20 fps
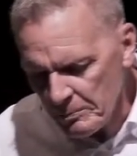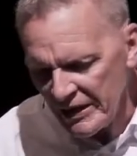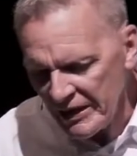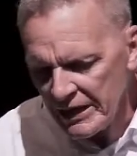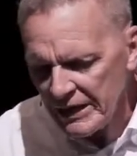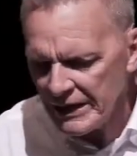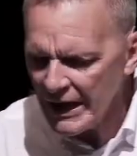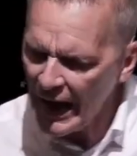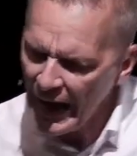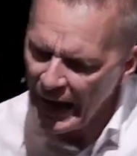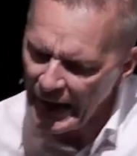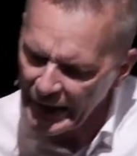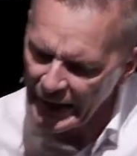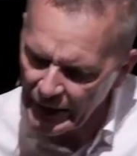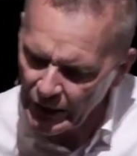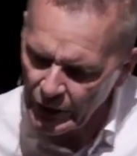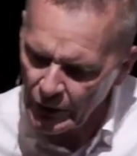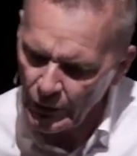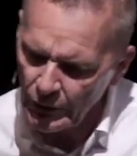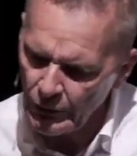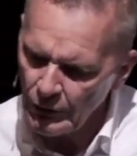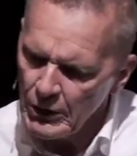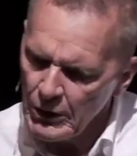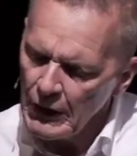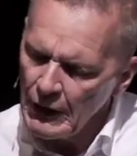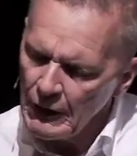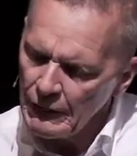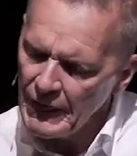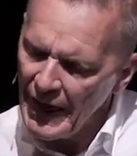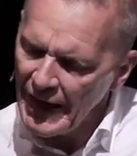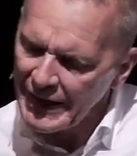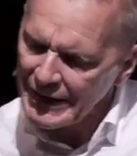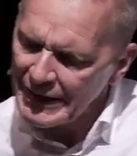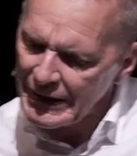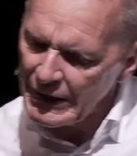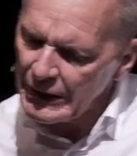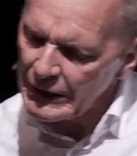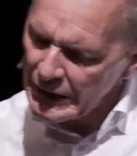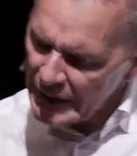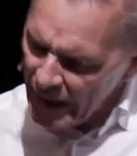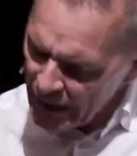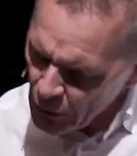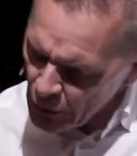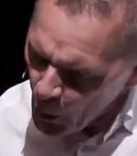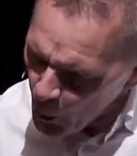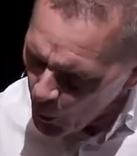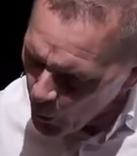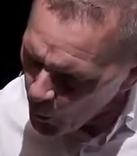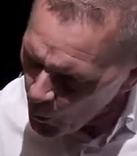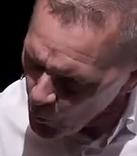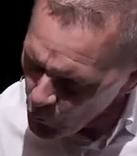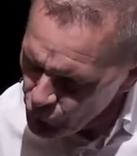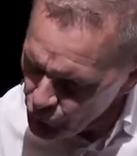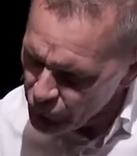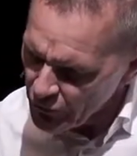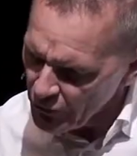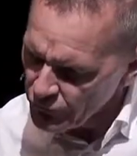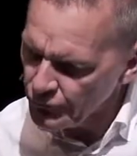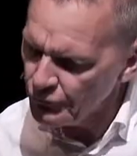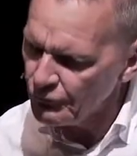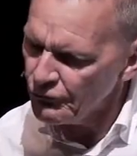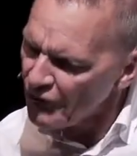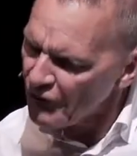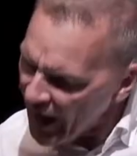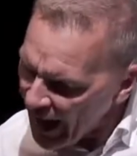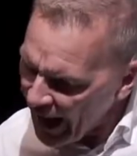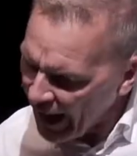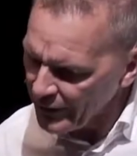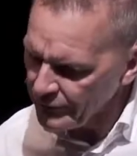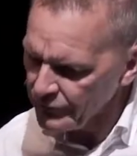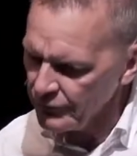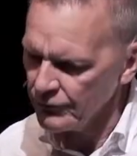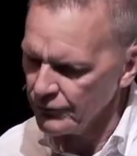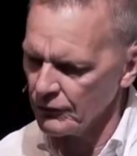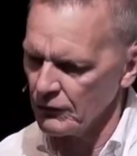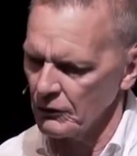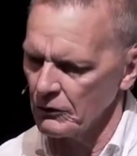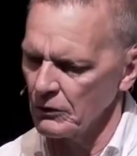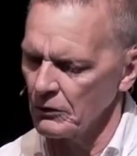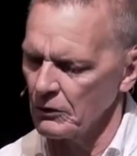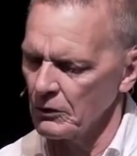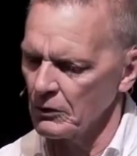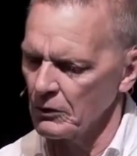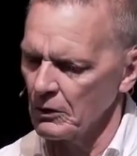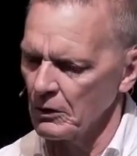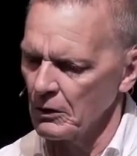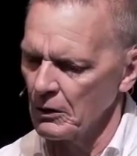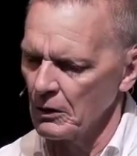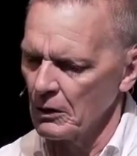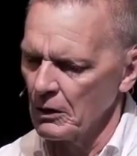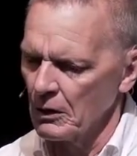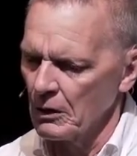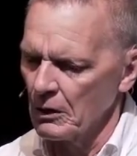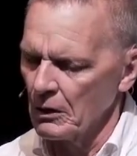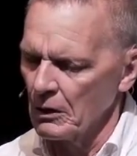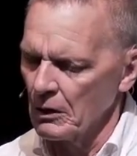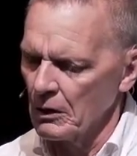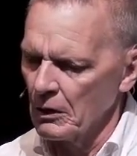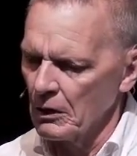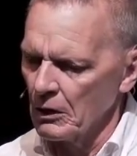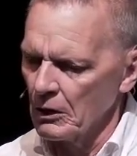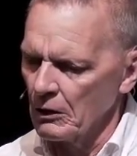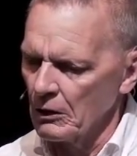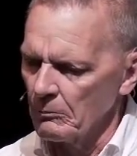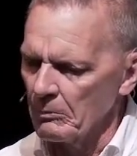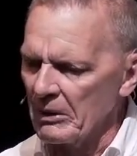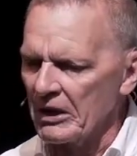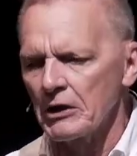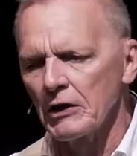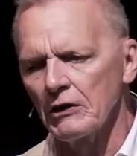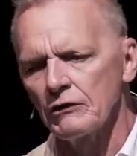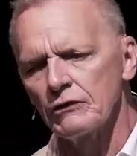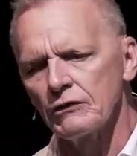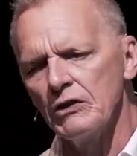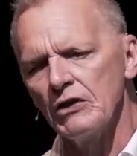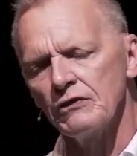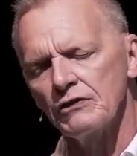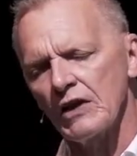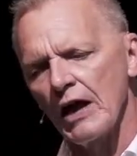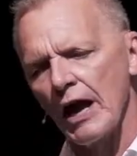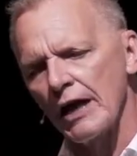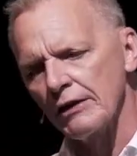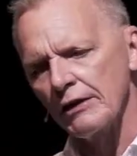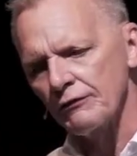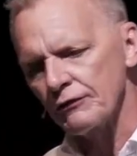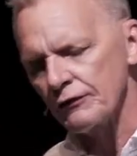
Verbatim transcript: be an anchor that, that holds us fast. Because this kind of